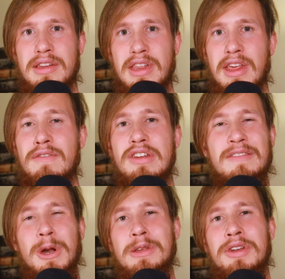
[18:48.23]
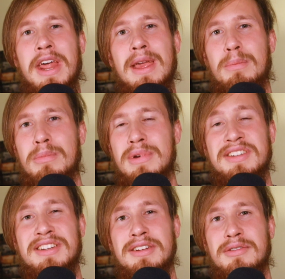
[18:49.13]
even when your name is
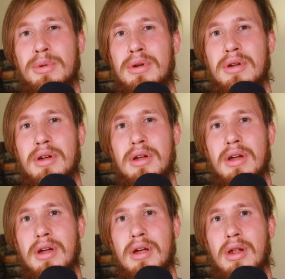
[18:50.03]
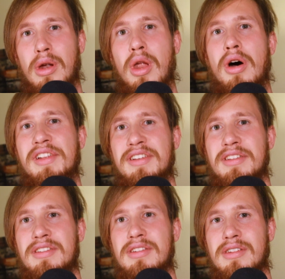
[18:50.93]
lost.